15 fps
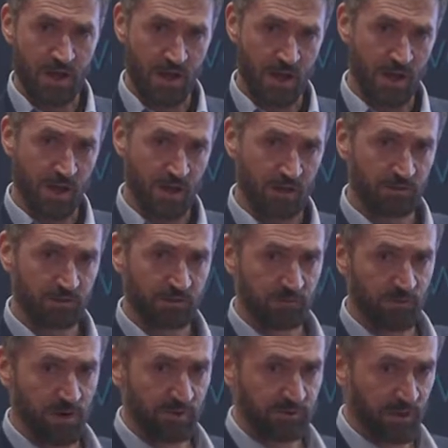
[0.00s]
uh,
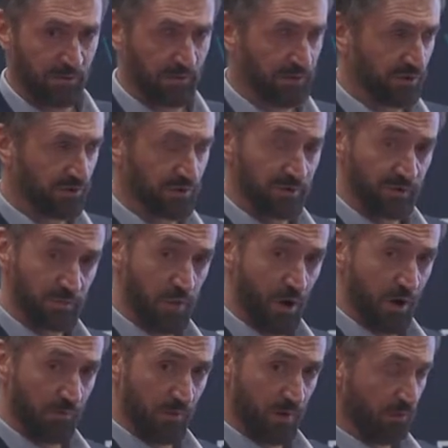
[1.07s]
various acquisitions as
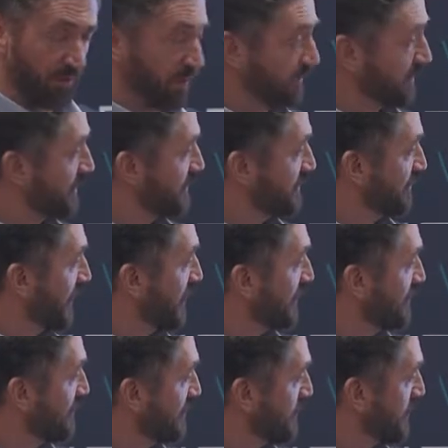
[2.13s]
part of our growth
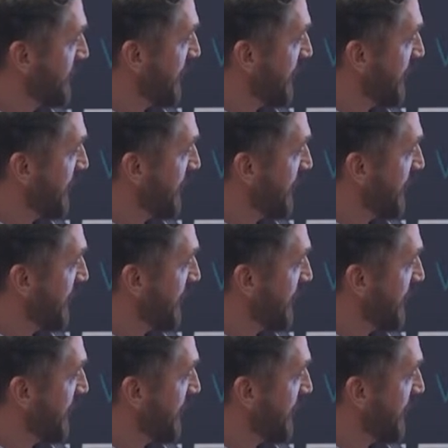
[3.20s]
strategy.